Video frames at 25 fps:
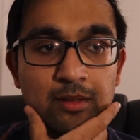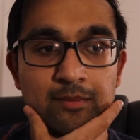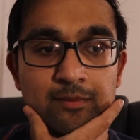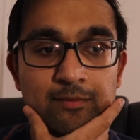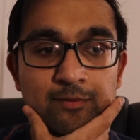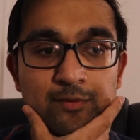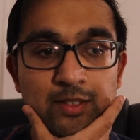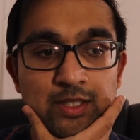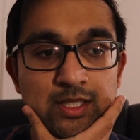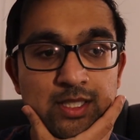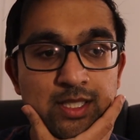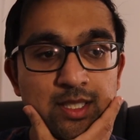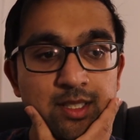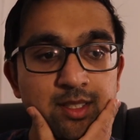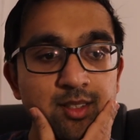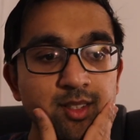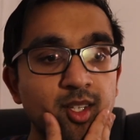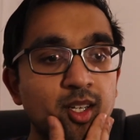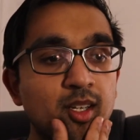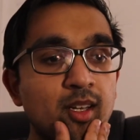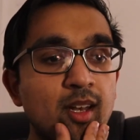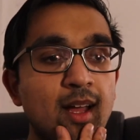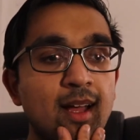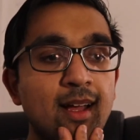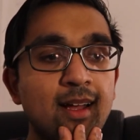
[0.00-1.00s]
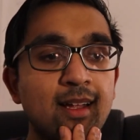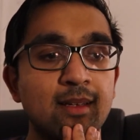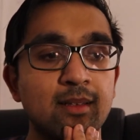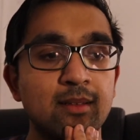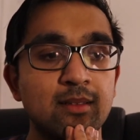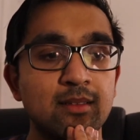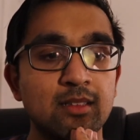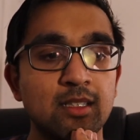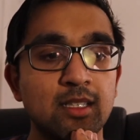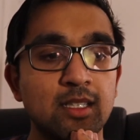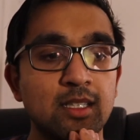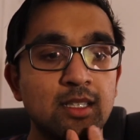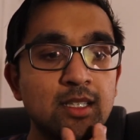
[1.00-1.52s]
physically not
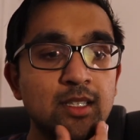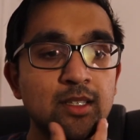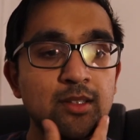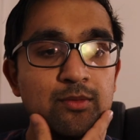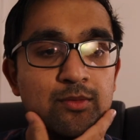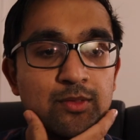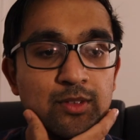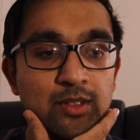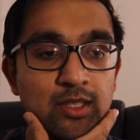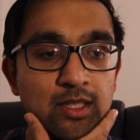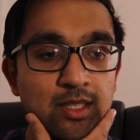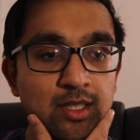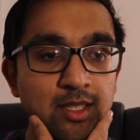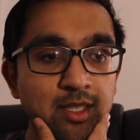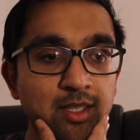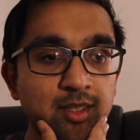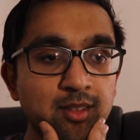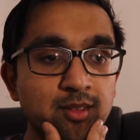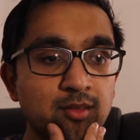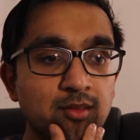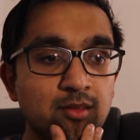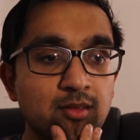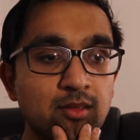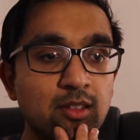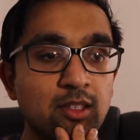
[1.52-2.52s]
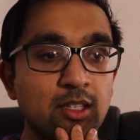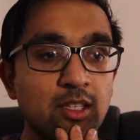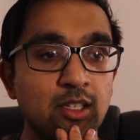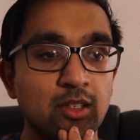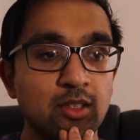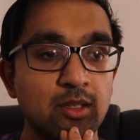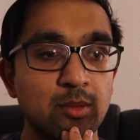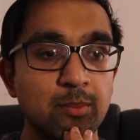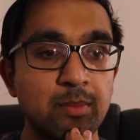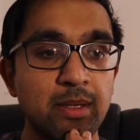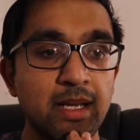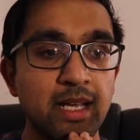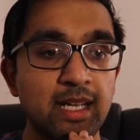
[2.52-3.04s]
feeling,
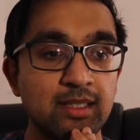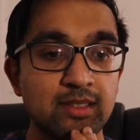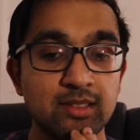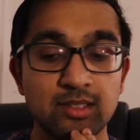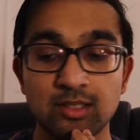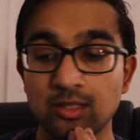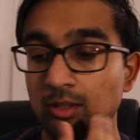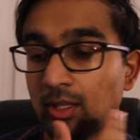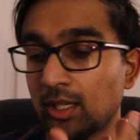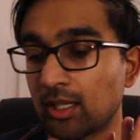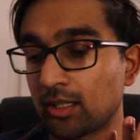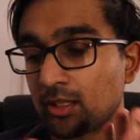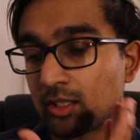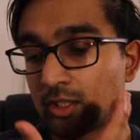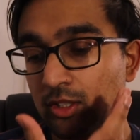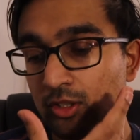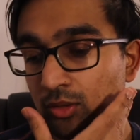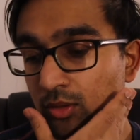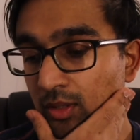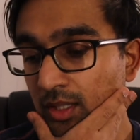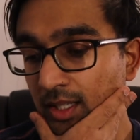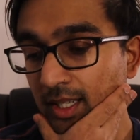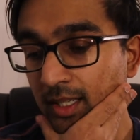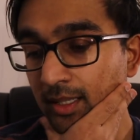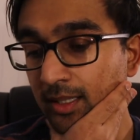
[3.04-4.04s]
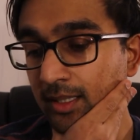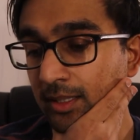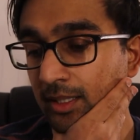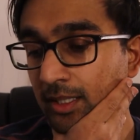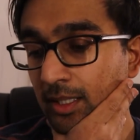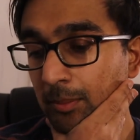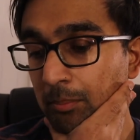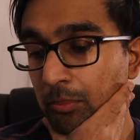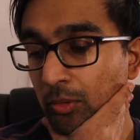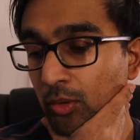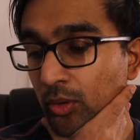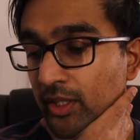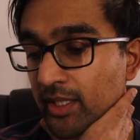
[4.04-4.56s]
the best. So I'd do like
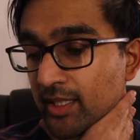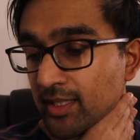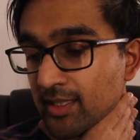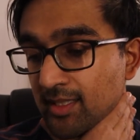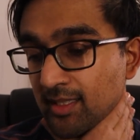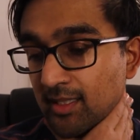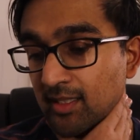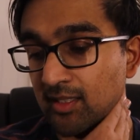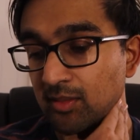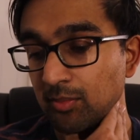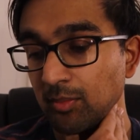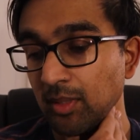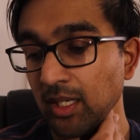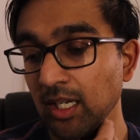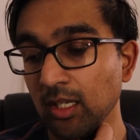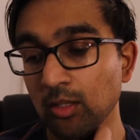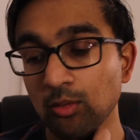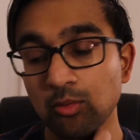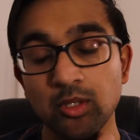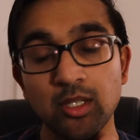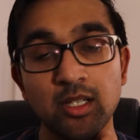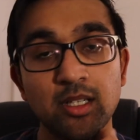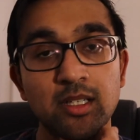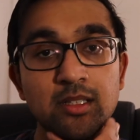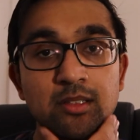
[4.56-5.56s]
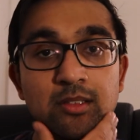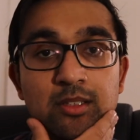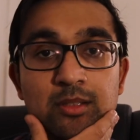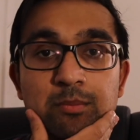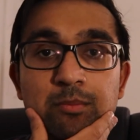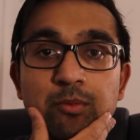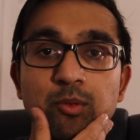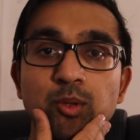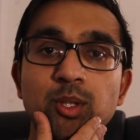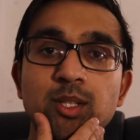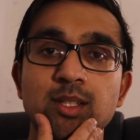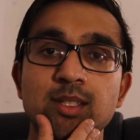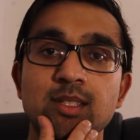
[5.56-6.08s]
a 0.6 mile run or a
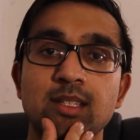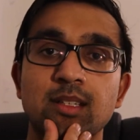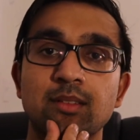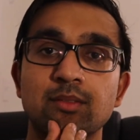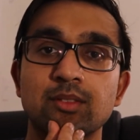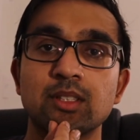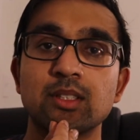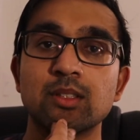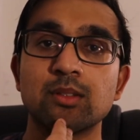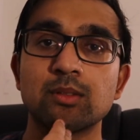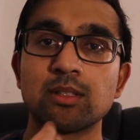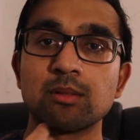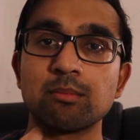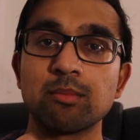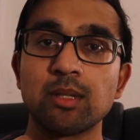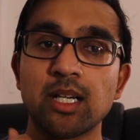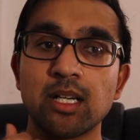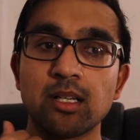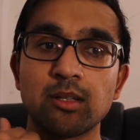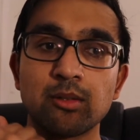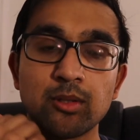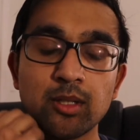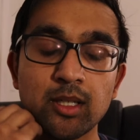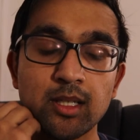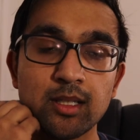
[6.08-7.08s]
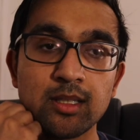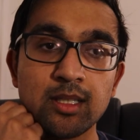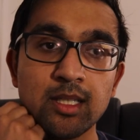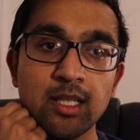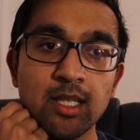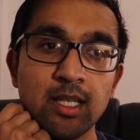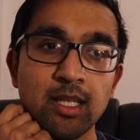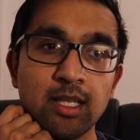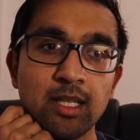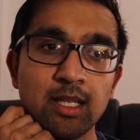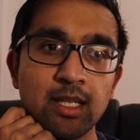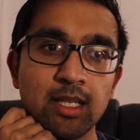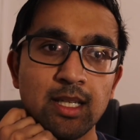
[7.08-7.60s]
0.73 mile run.
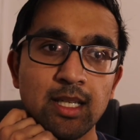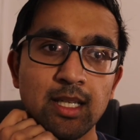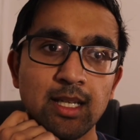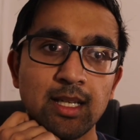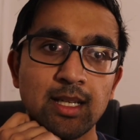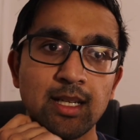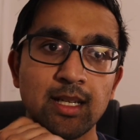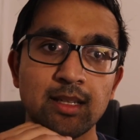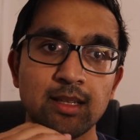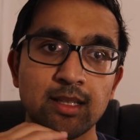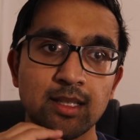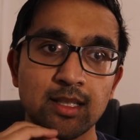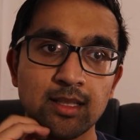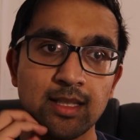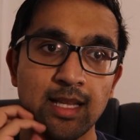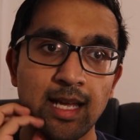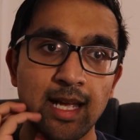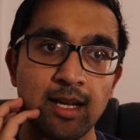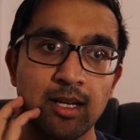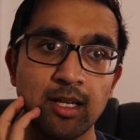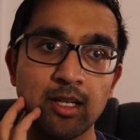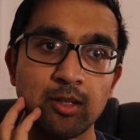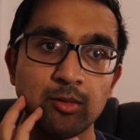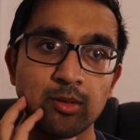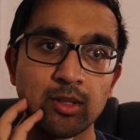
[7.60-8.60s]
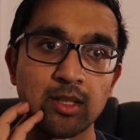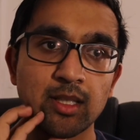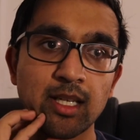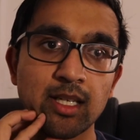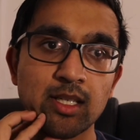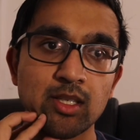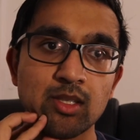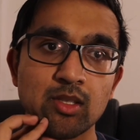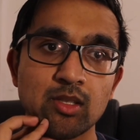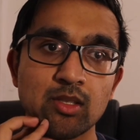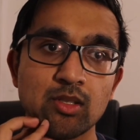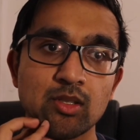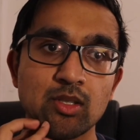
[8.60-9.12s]
And I think that
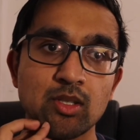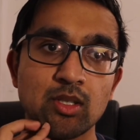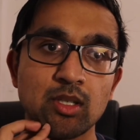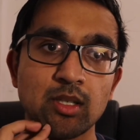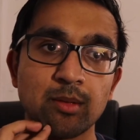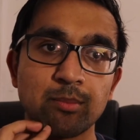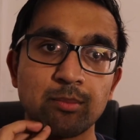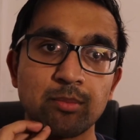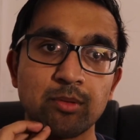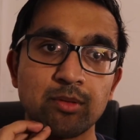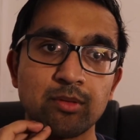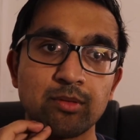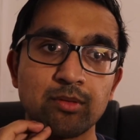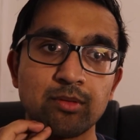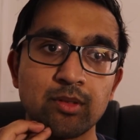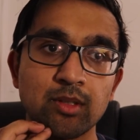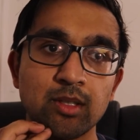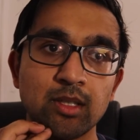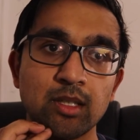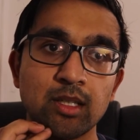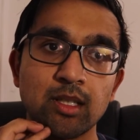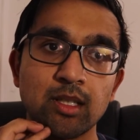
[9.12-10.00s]
relationship of,